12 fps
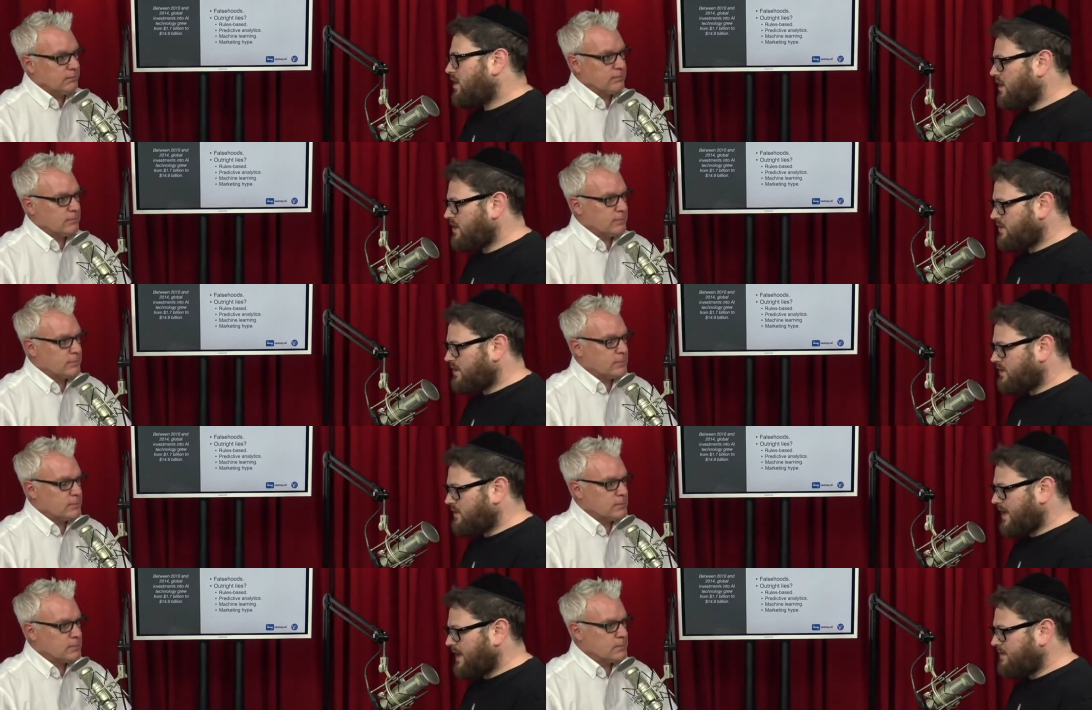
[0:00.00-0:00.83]
Speaker 1: hard
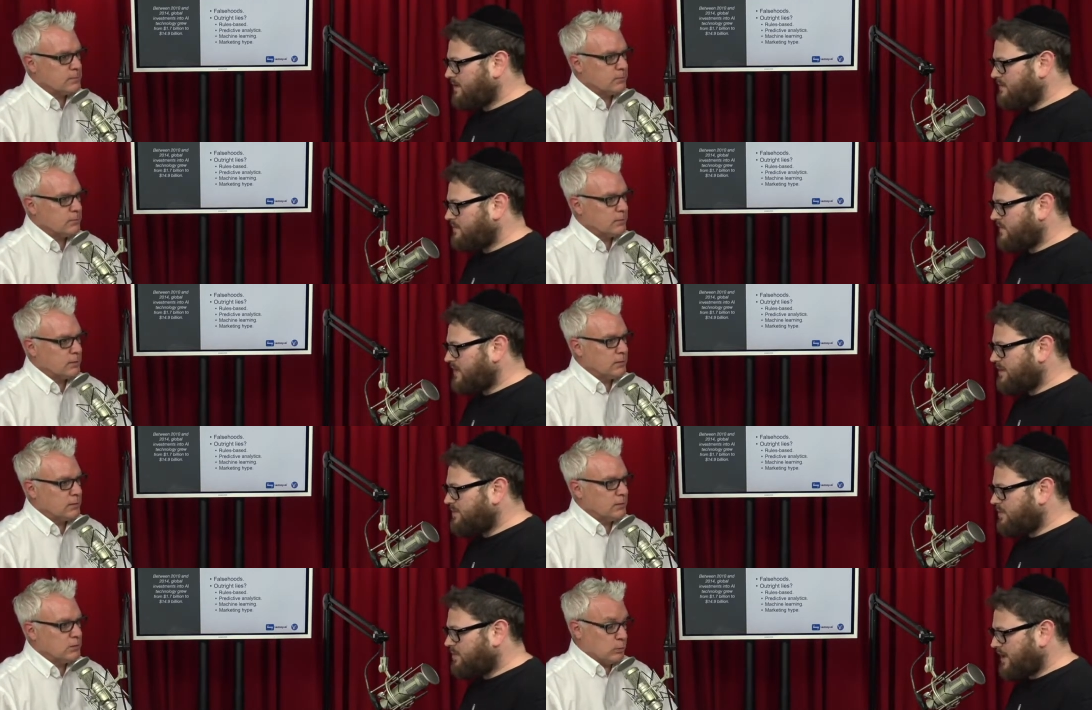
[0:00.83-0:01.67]
though. And
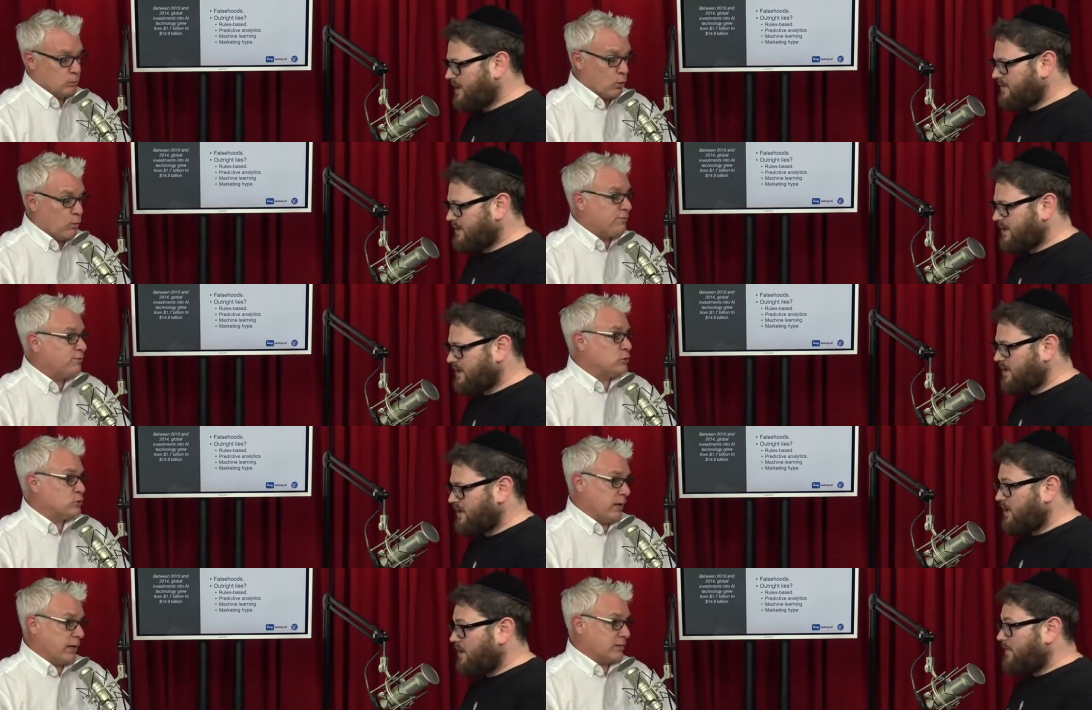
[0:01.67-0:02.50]
keep in
Speaker 2: mind. So more like,
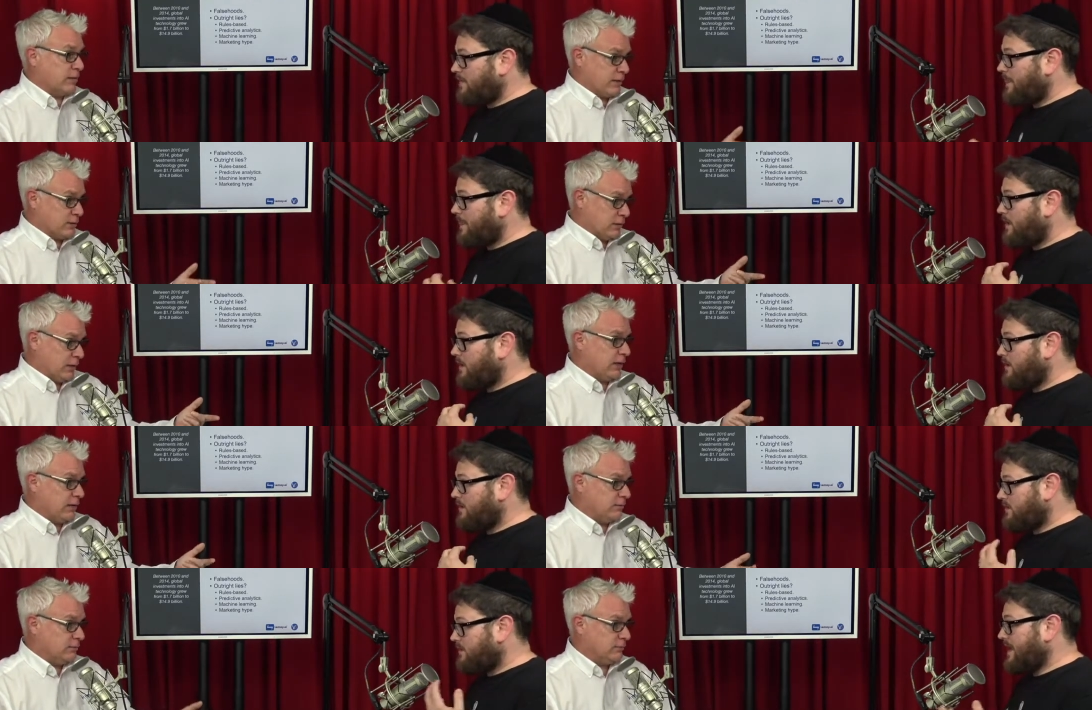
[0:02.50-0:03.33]
reference checks, I think, is in the
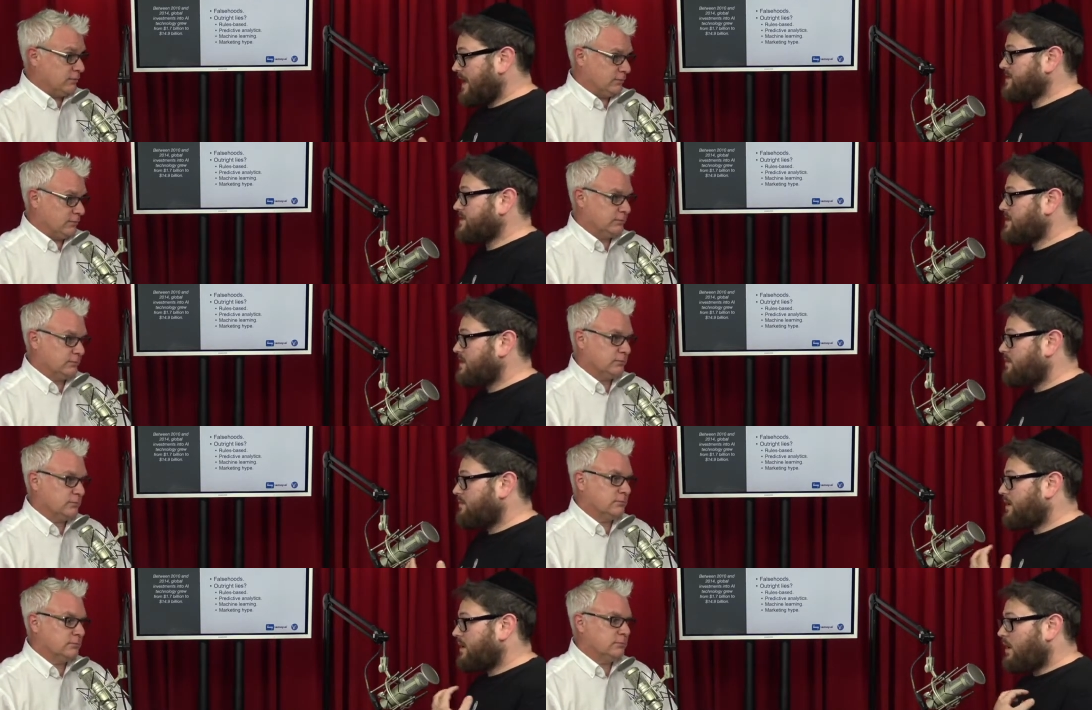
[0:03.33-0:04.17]
end.
Speaker 1: Yes.
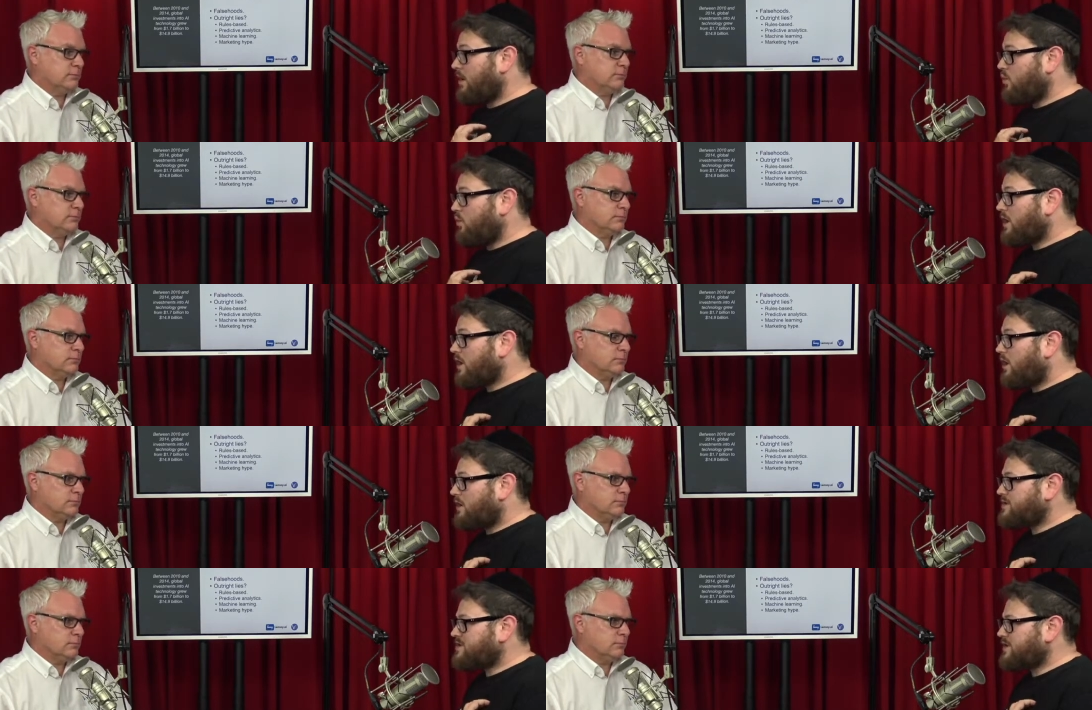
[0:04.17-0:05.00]
But we're
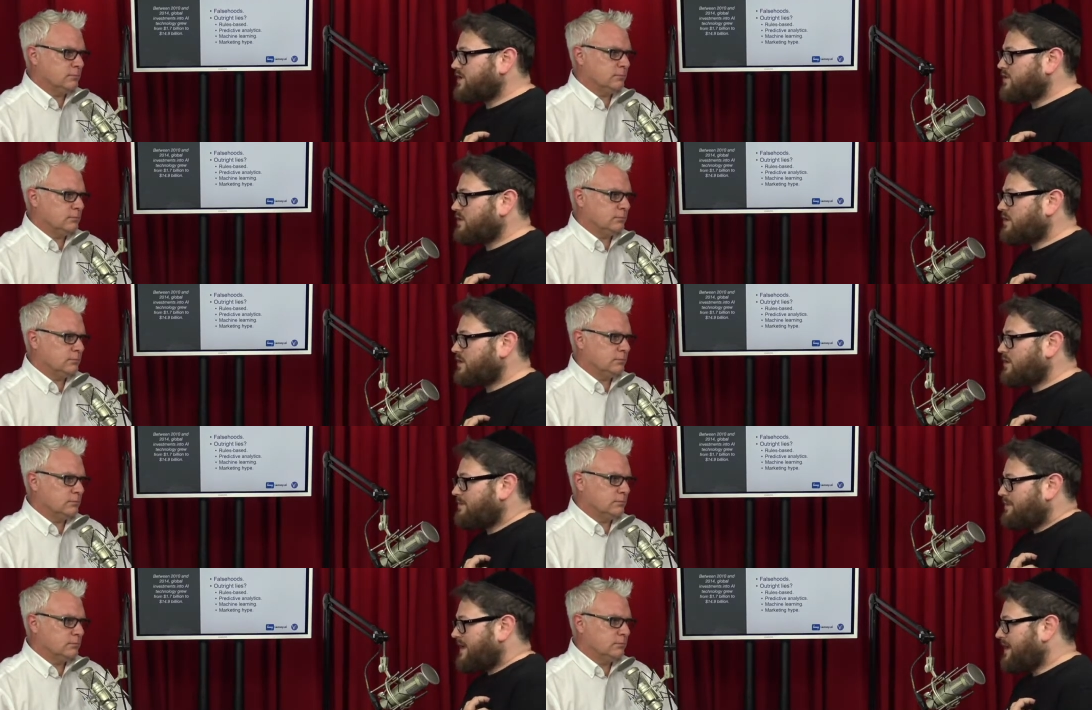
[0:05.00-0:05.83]
also
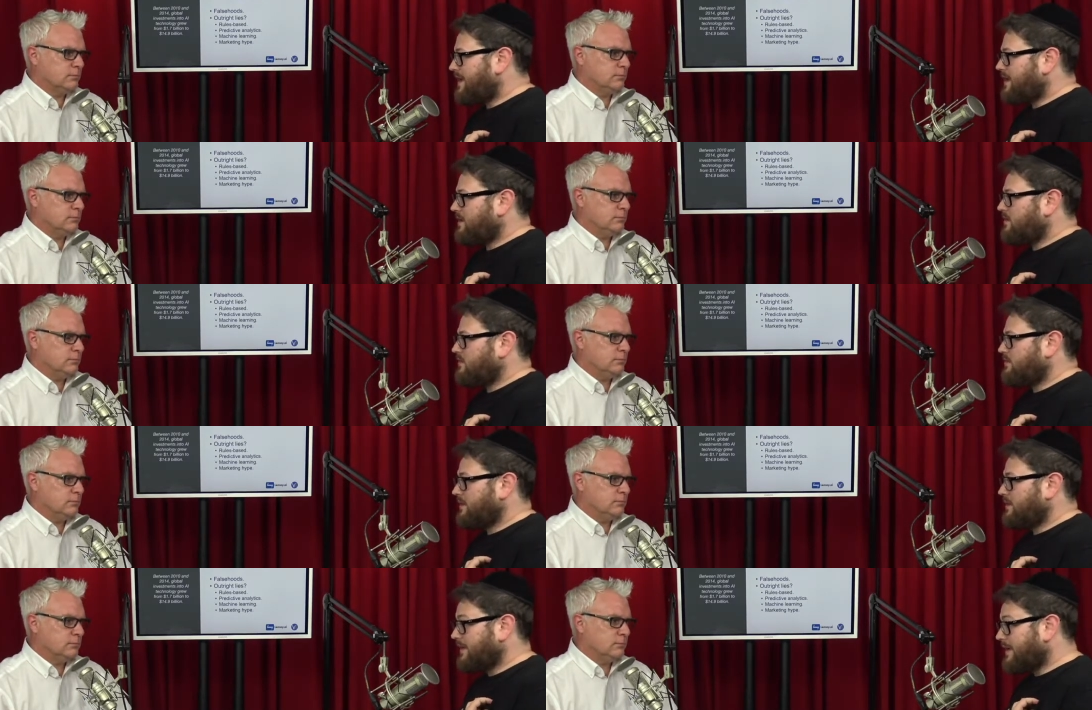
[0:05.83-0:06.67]
competing
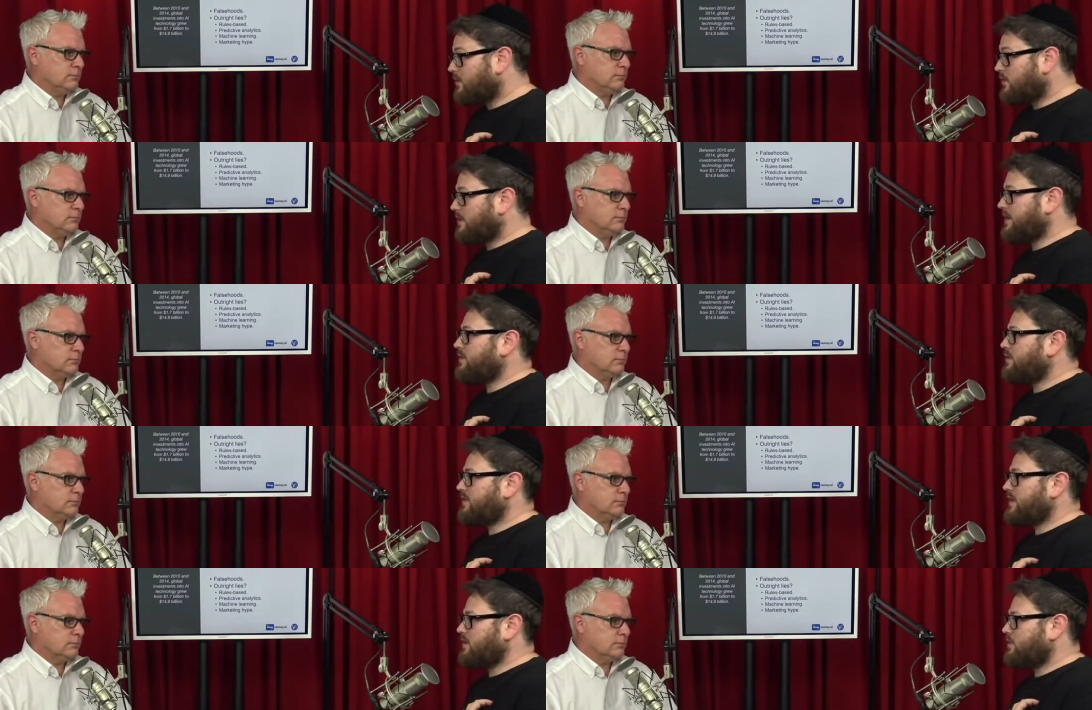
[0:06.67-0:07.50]
literally with like